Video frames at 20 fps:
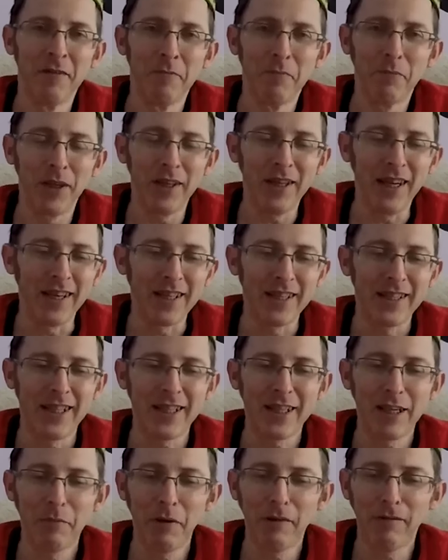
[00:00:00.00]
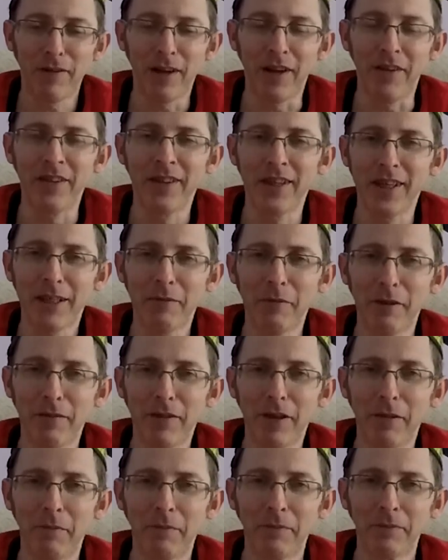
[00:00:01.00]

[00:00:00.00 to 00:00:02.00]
But yes, it's gonna be fun. It's gonna be fun.